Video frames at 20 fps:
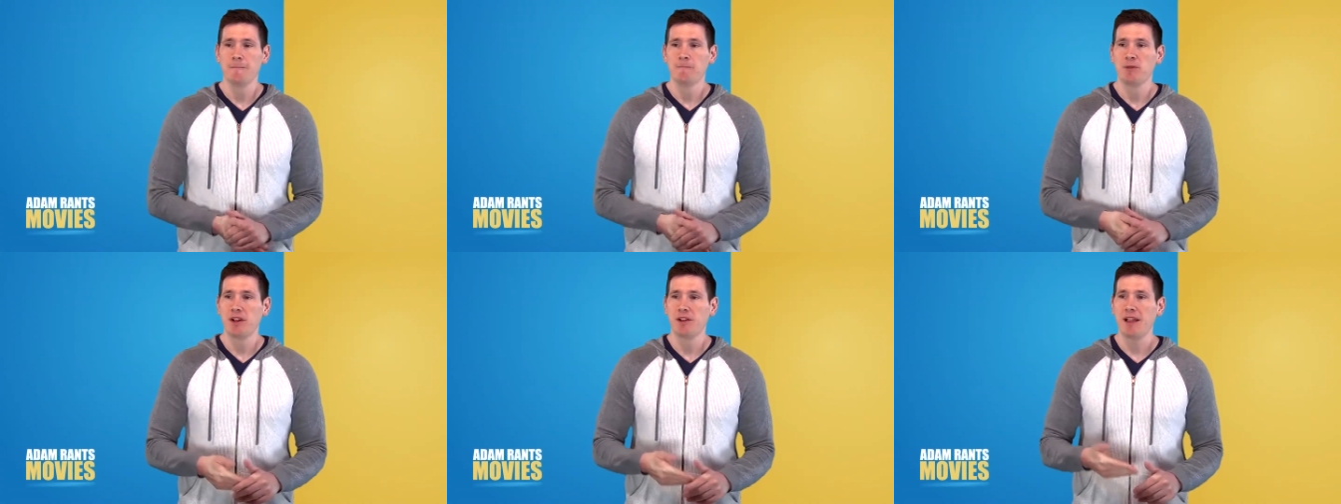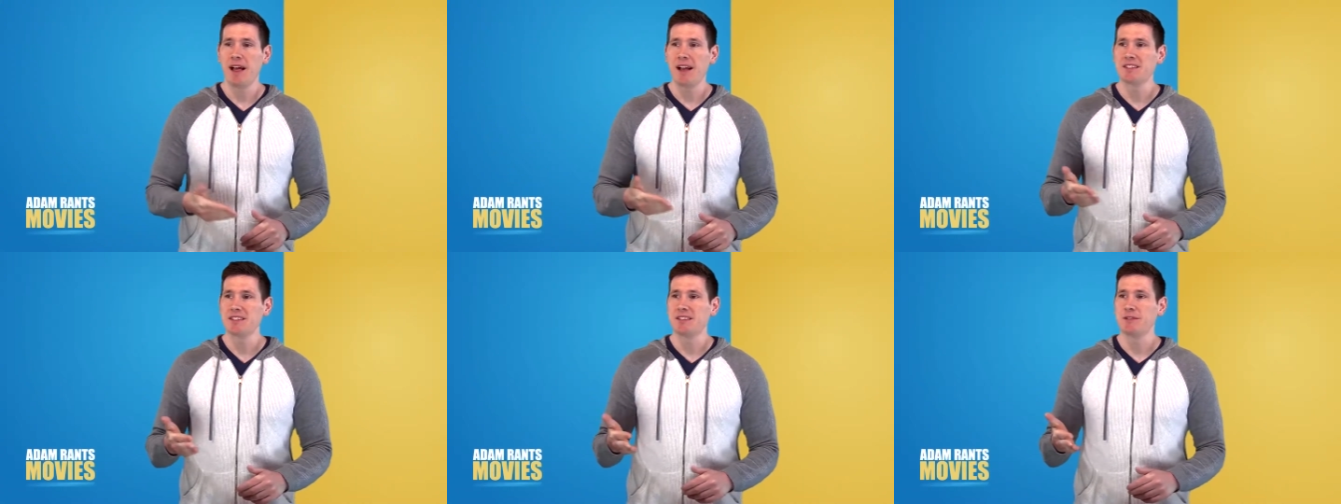The
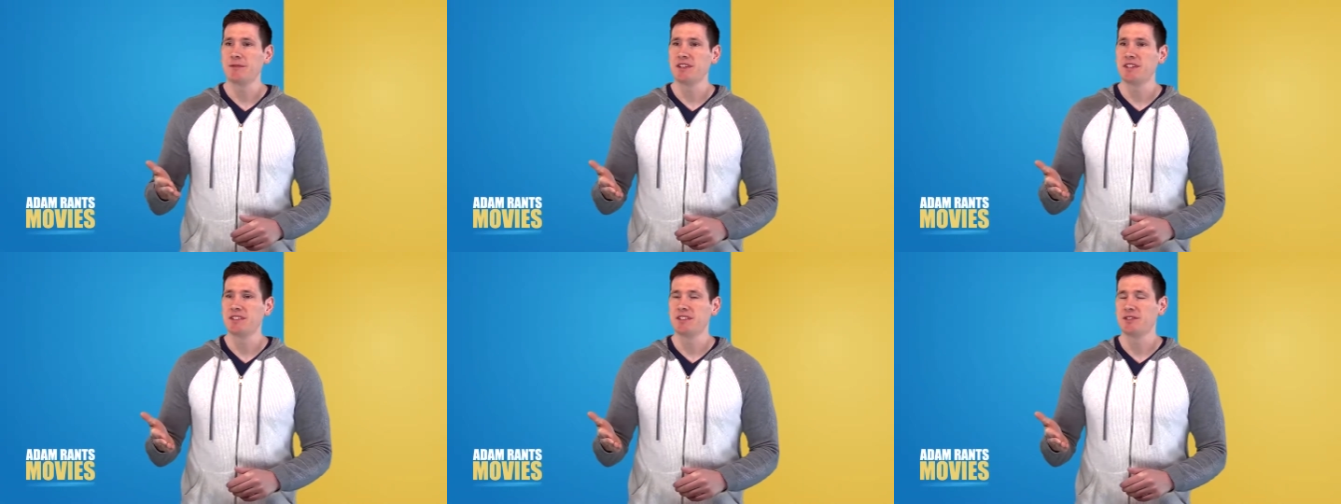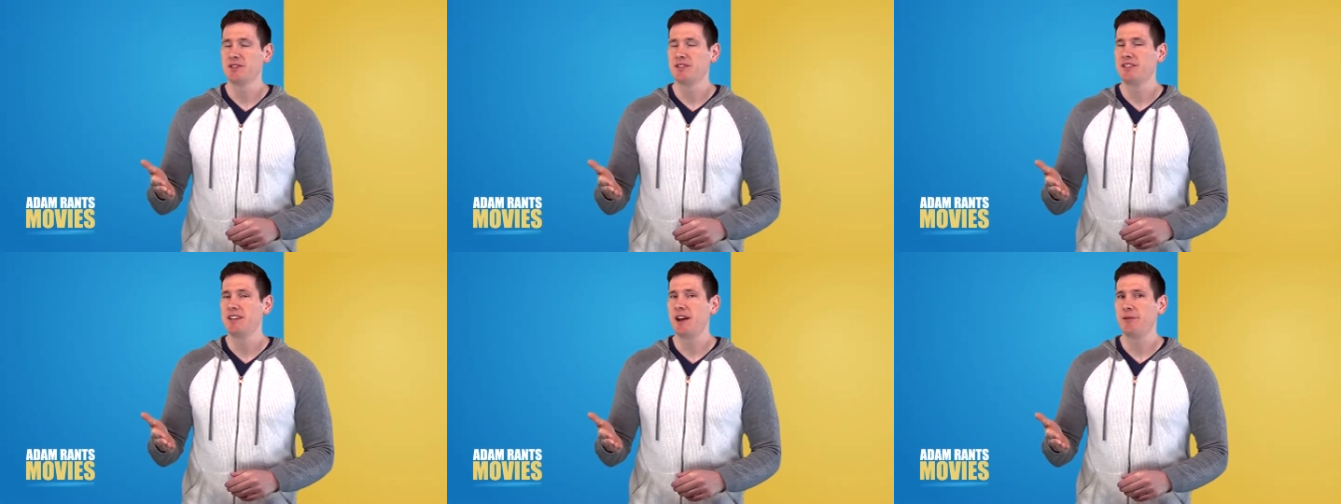Last of Us,
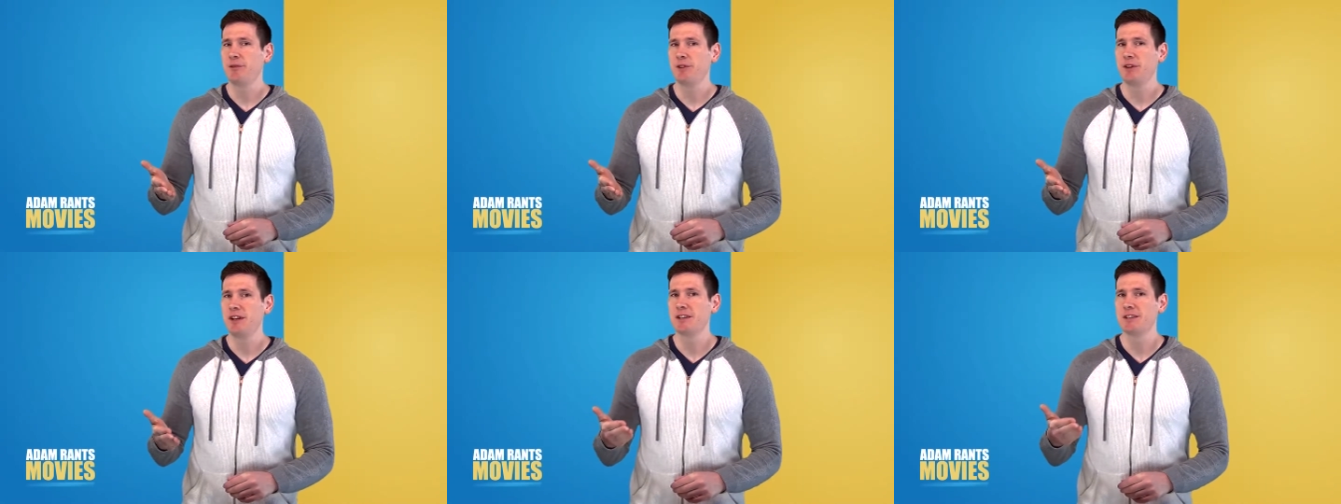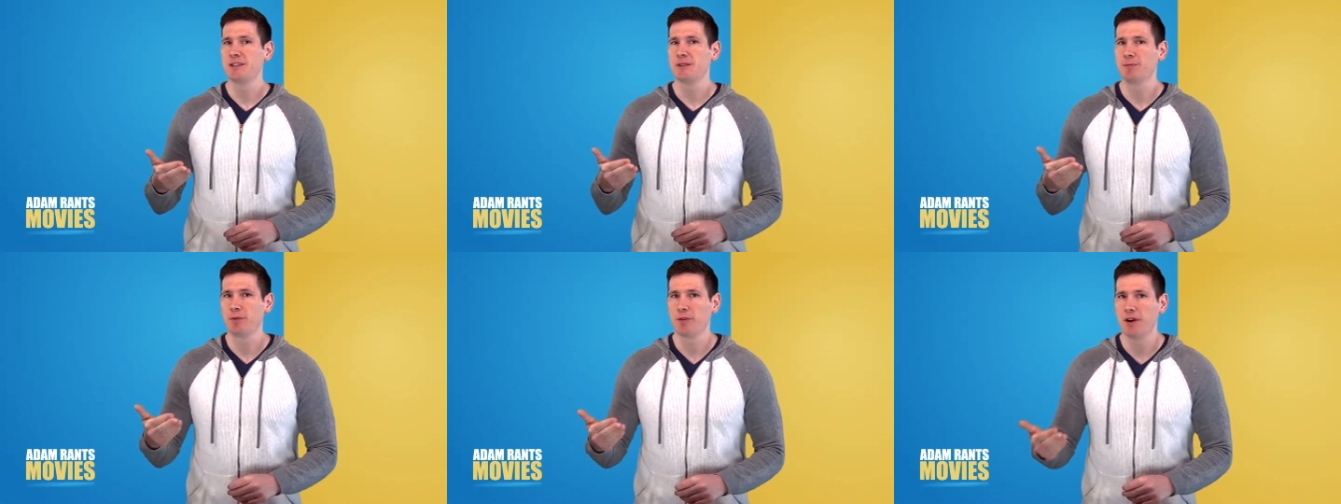there's definitely
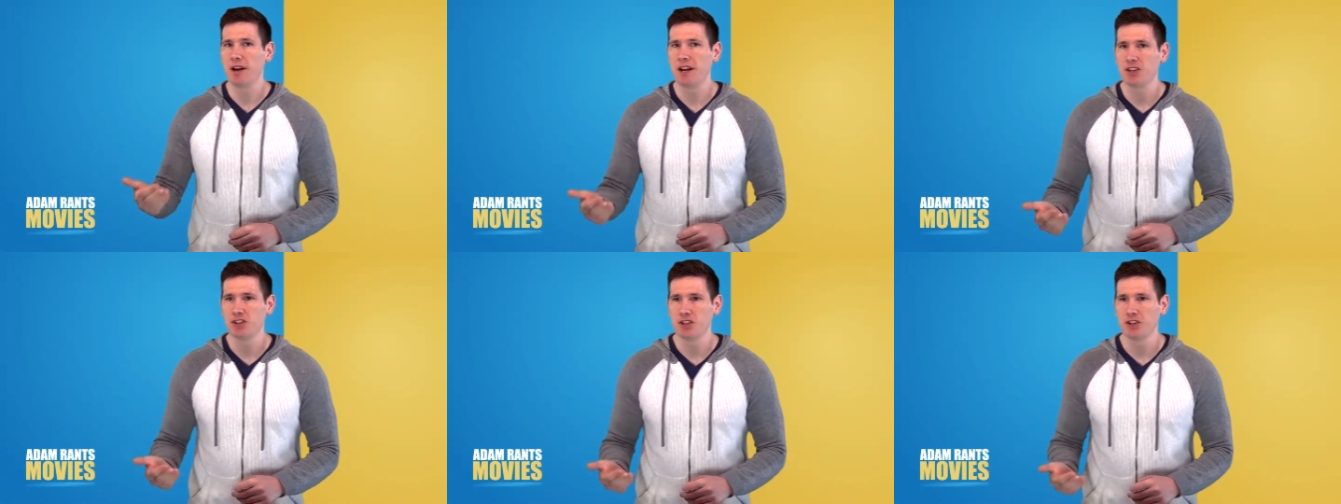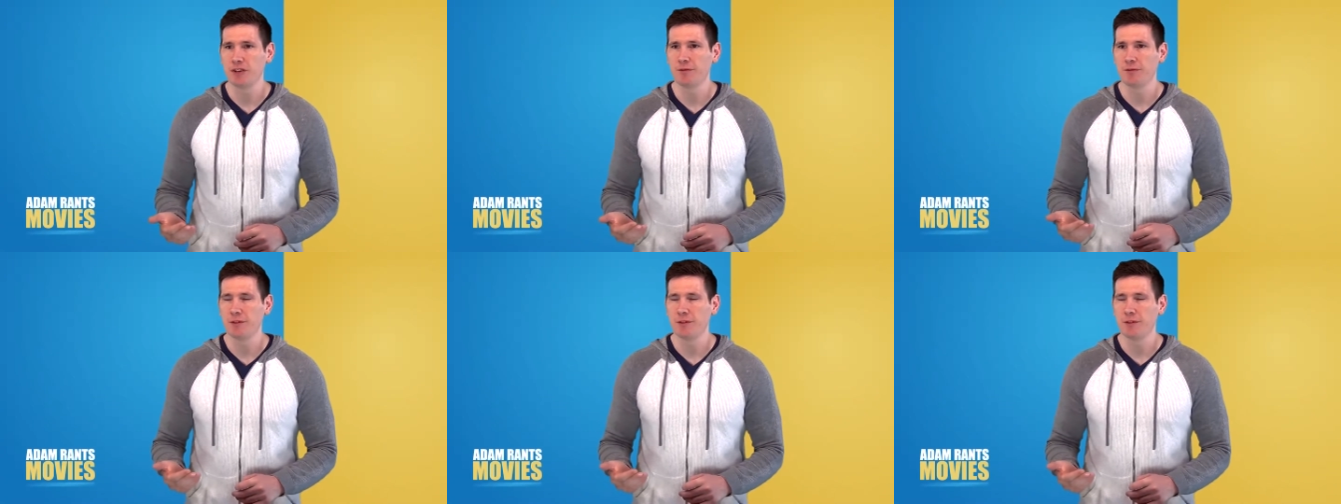inspiration